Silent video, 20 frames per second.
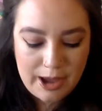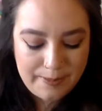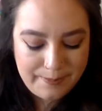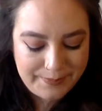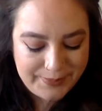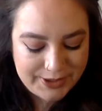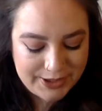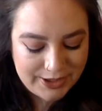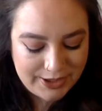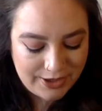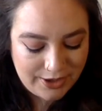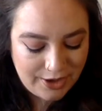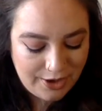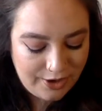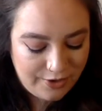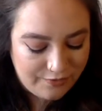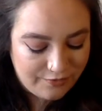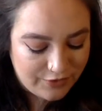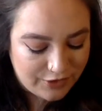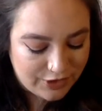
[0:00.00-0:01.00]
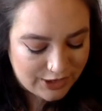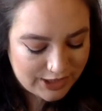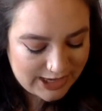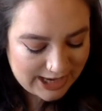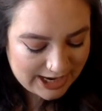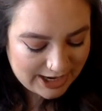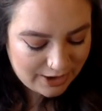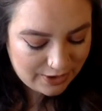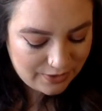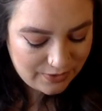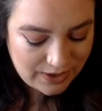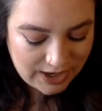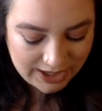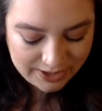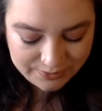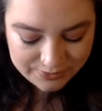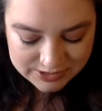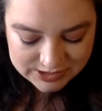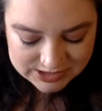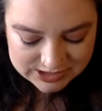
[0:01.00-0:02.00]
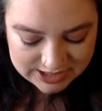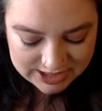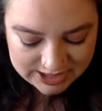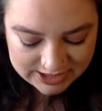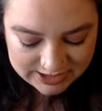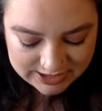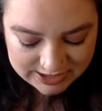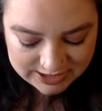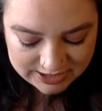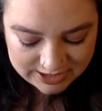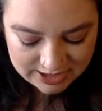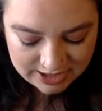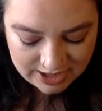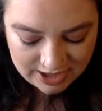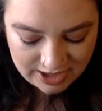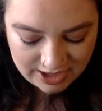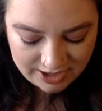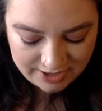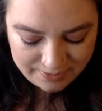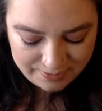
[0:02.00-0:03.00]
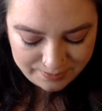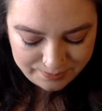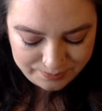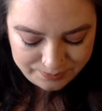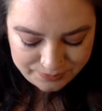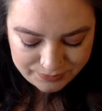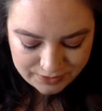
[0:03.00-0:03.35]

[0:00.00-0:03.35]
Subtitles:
But for now, I would say like I'm